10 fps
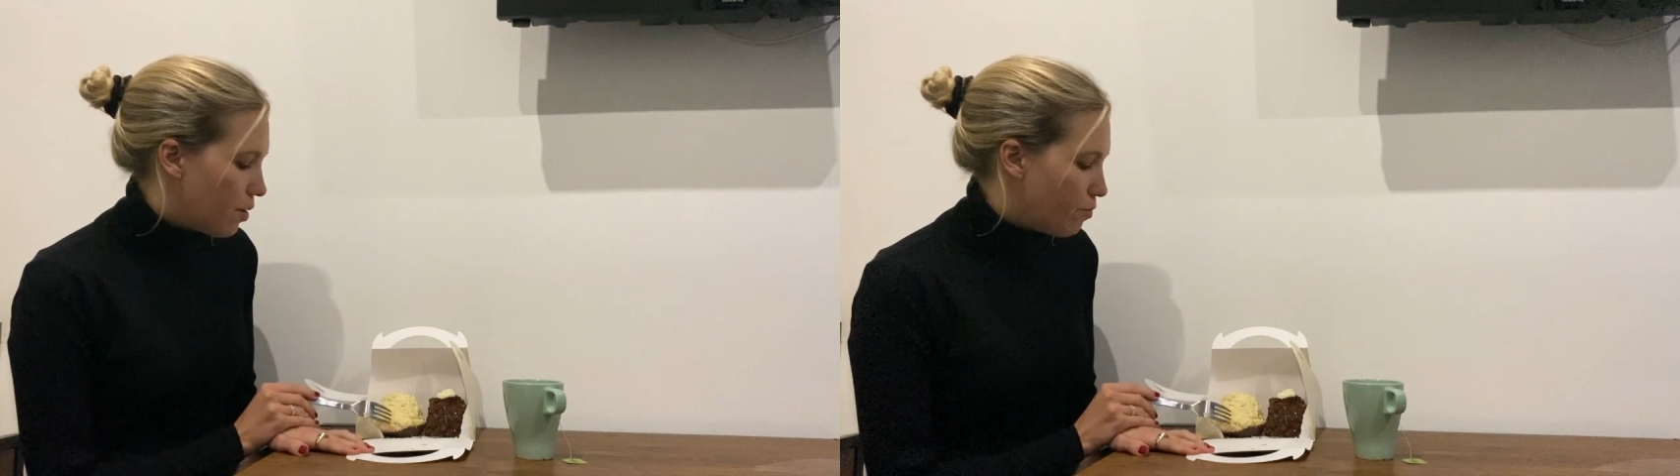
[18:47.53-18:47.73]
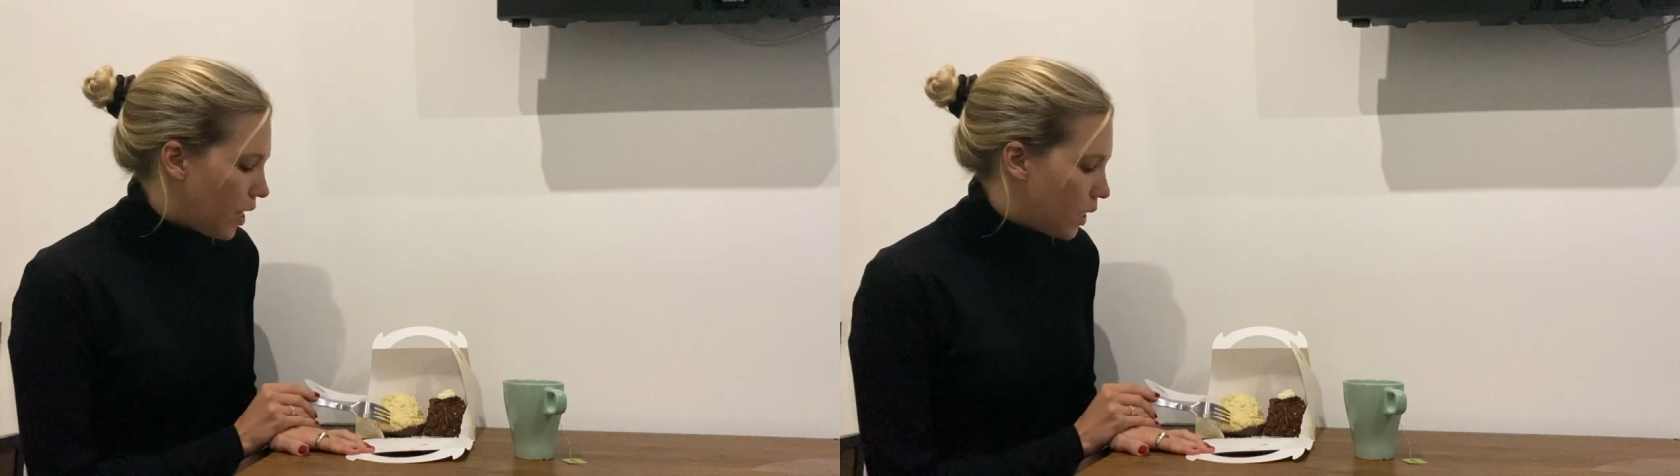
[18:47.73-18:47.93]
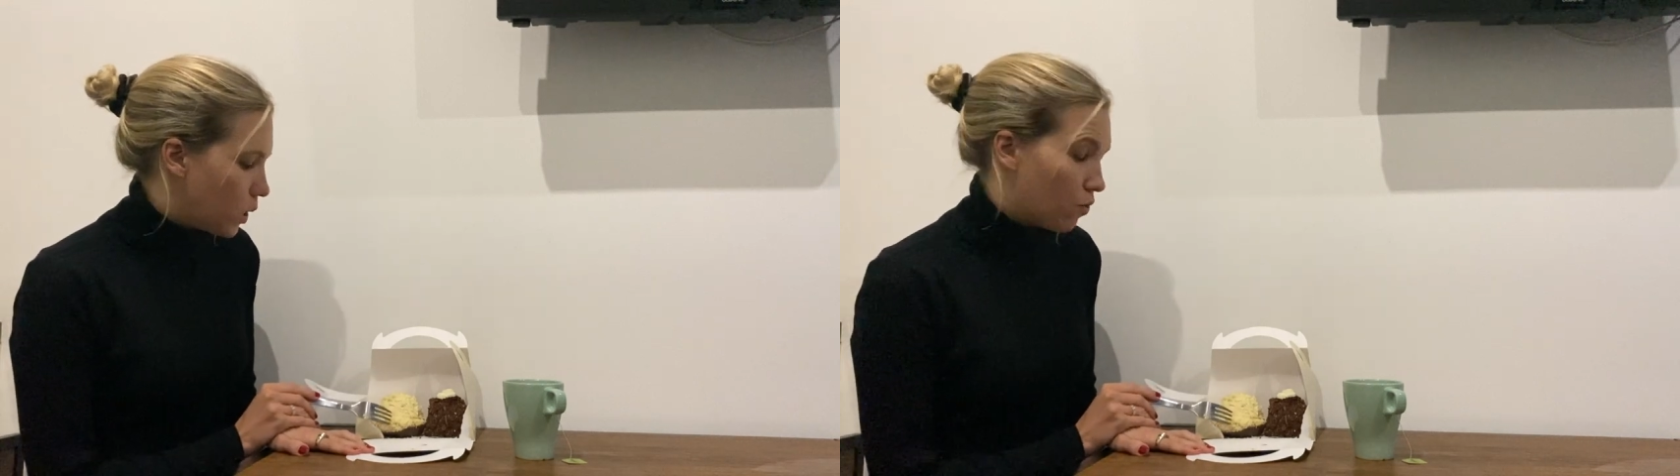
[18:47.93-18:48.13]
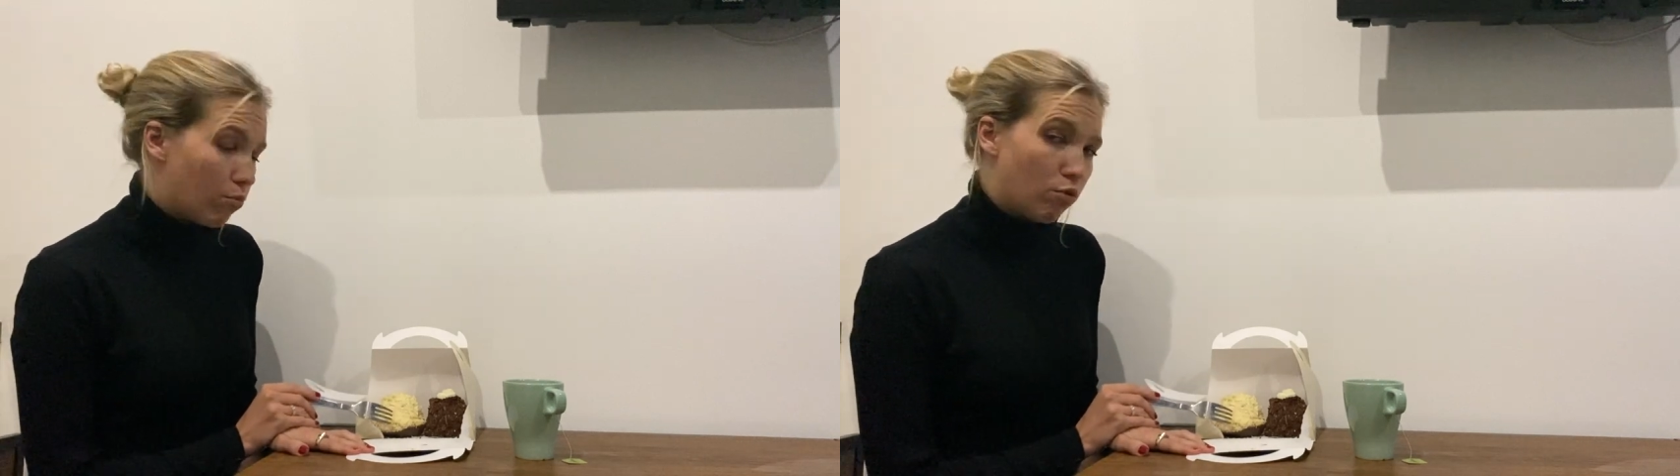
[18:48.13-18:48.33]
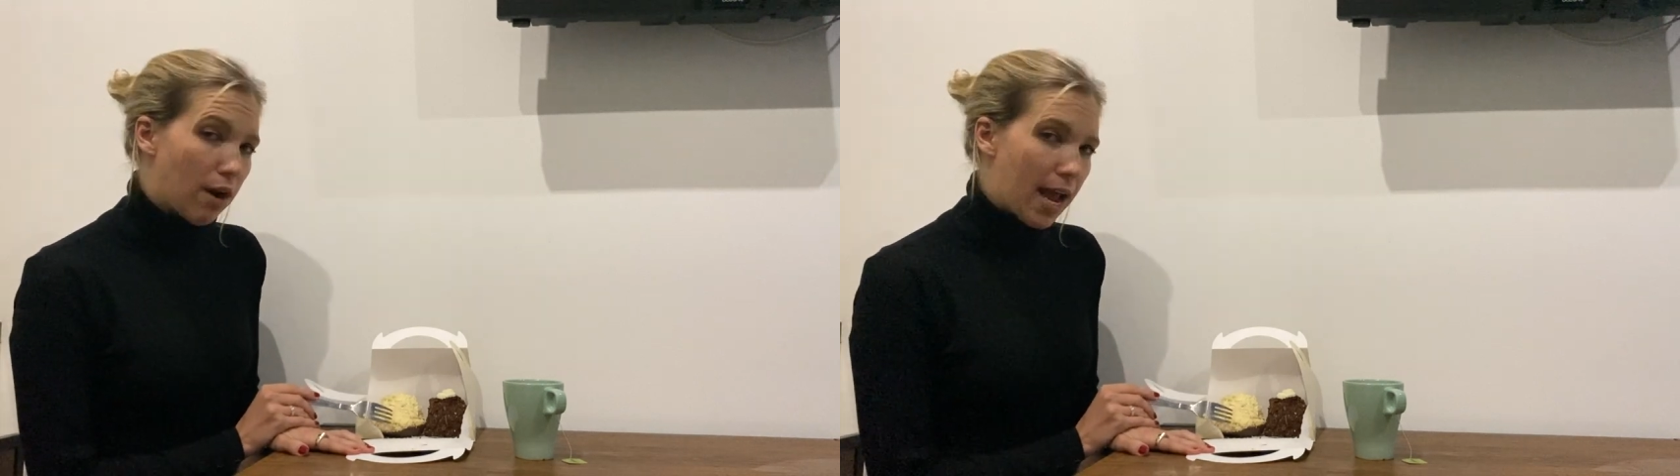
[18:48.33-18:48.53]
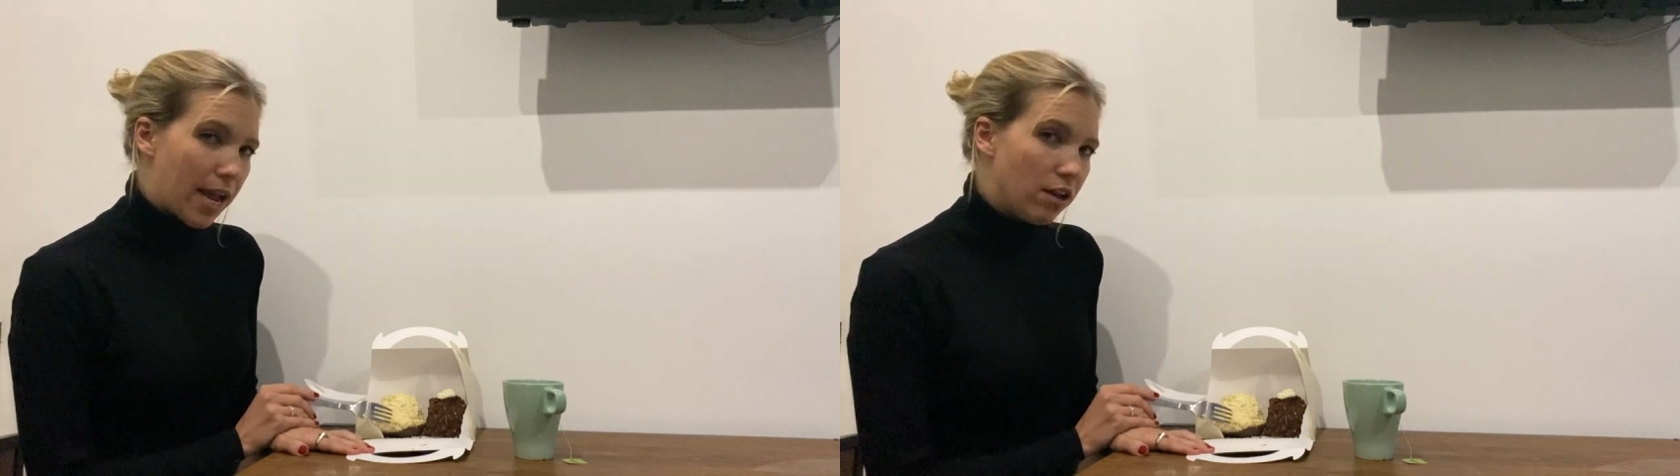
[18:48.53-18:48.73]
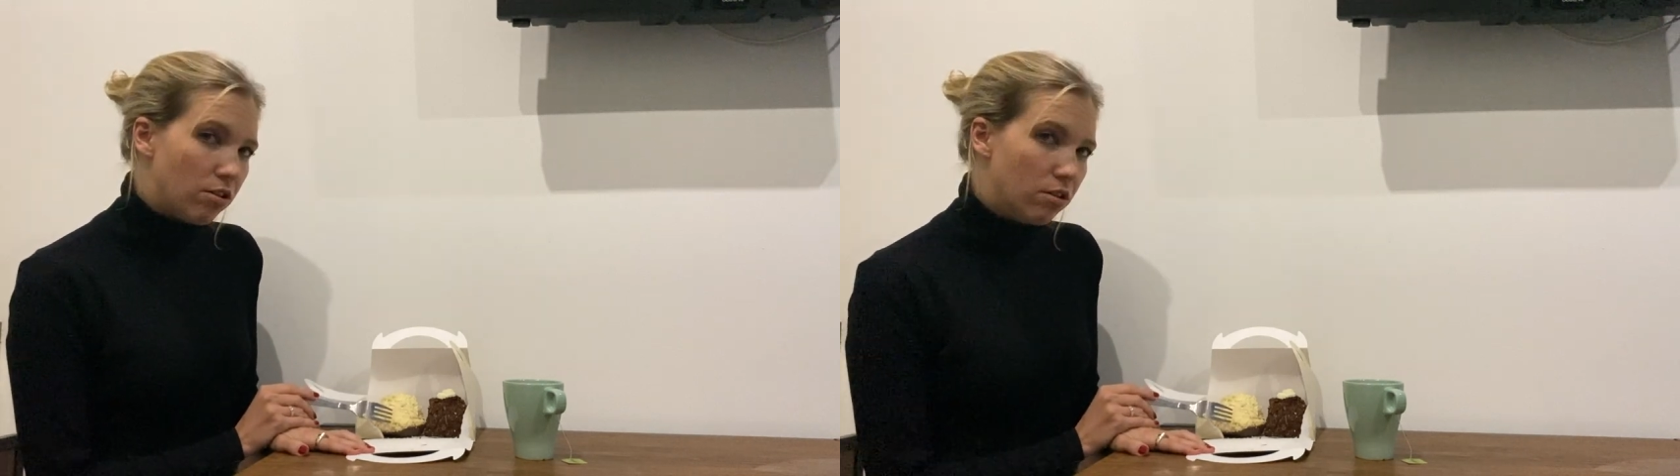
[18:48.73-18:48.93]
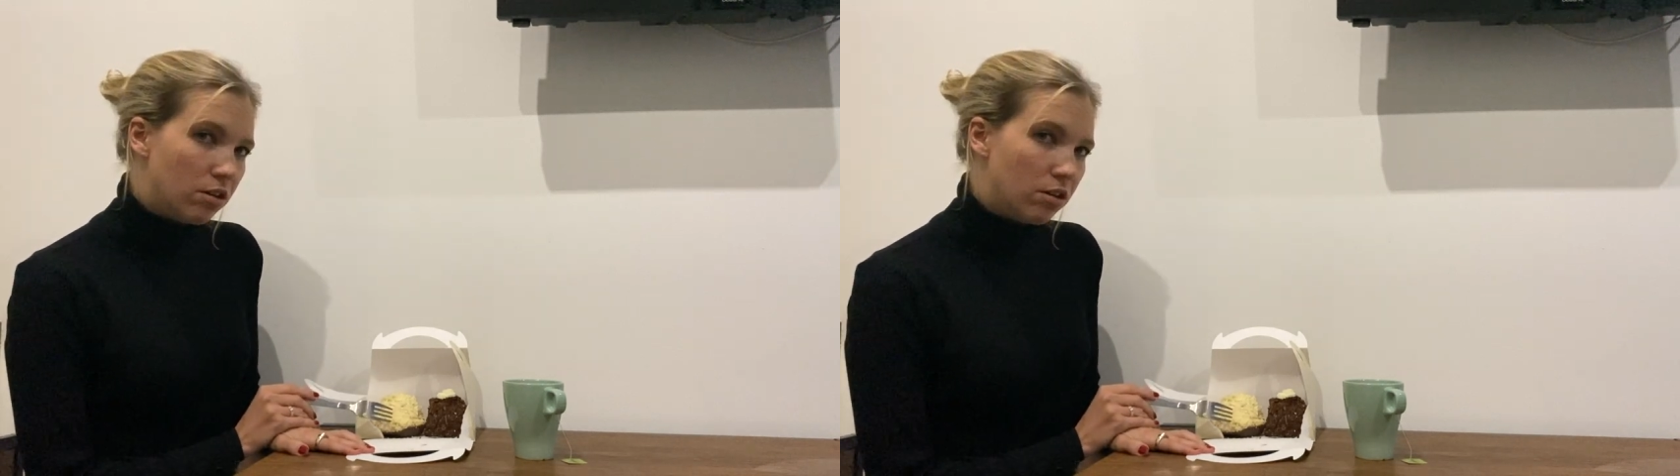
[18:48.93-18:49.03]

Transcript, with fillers: base of meringue,